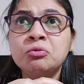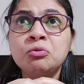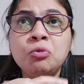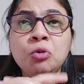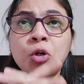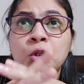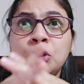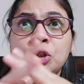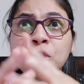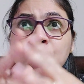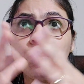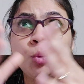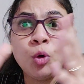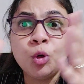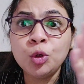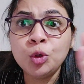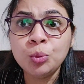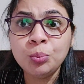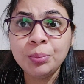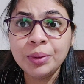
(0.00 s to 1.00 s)
what do you
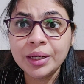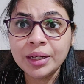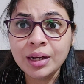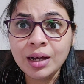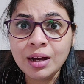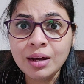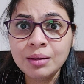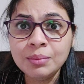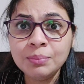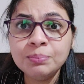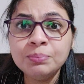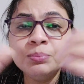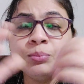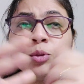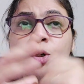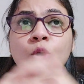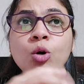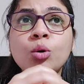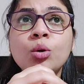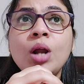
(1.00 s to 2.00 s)
want to
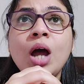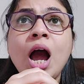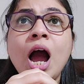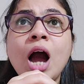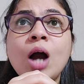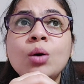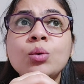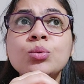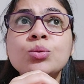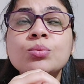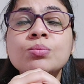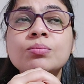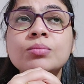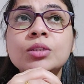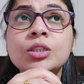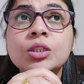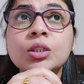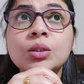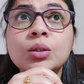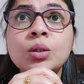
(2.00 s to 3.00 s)
become, or how,
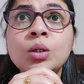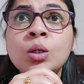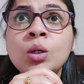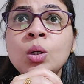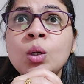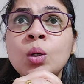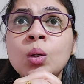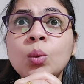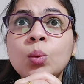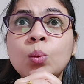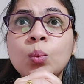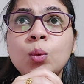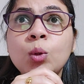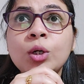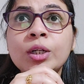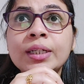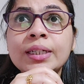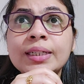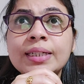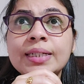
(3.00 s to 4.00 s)

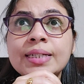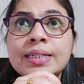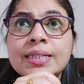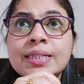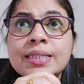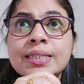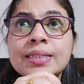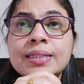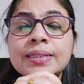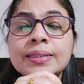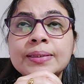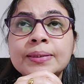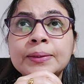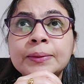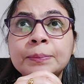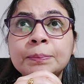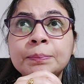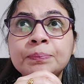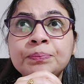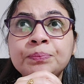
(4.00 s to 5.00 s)
what is
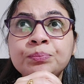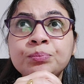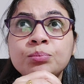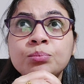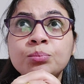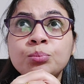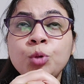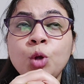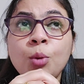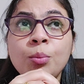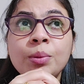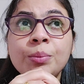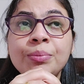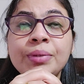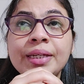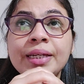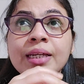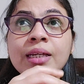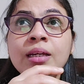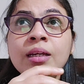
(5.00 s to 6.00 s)

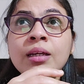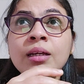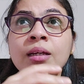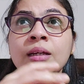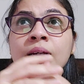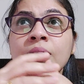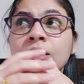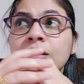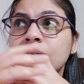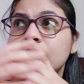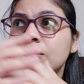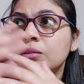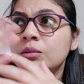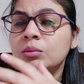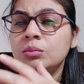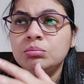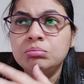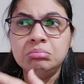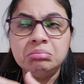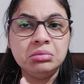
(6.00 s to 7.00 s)
probably uh,
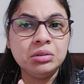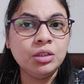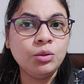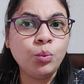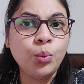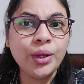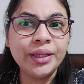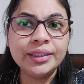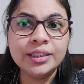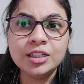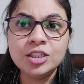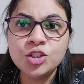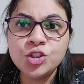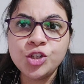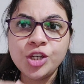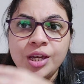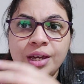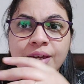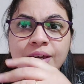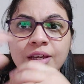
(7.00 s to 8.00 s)
weather
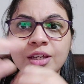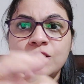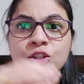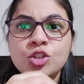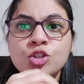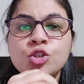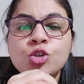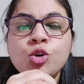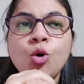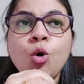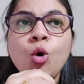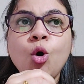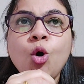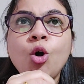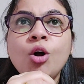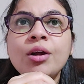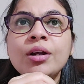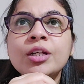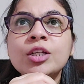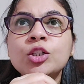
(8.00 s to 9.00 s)
change,
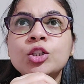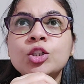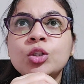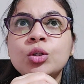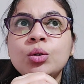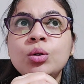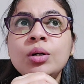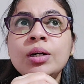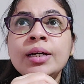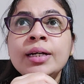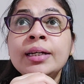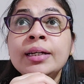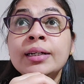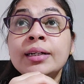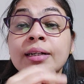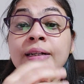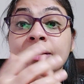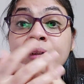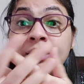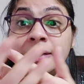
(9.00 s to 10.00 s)
or,
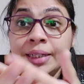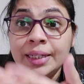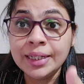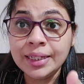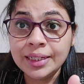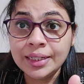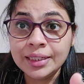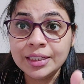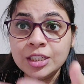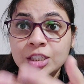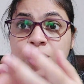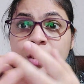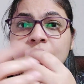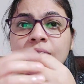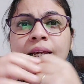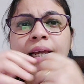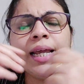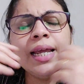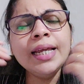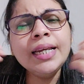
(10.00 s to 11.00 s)
cricket,
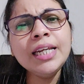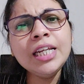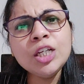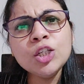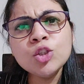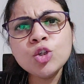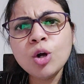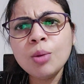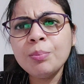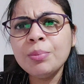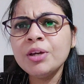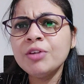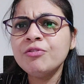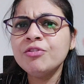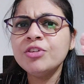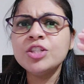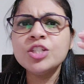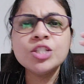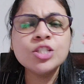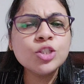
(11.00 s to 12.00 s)
any topic
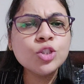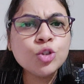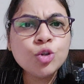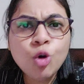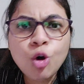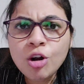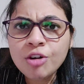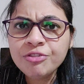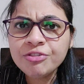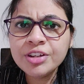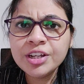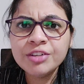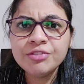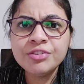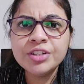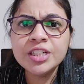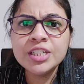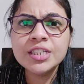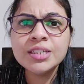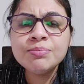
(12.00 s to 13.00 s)
which is your
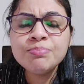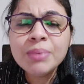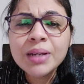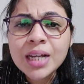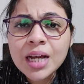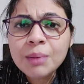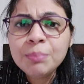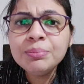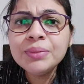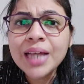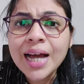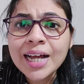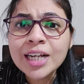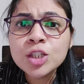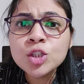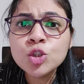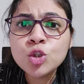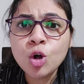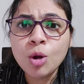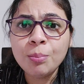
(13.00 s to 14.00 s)
favorite. Pick up
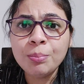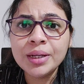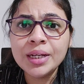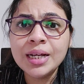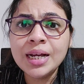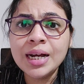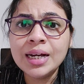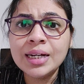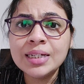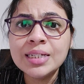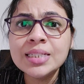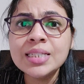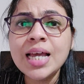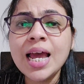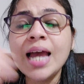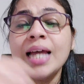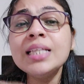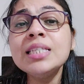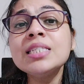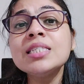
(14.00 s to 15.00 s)
that topic, guys,
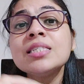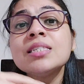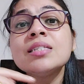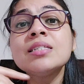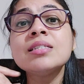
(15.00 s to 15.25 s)
and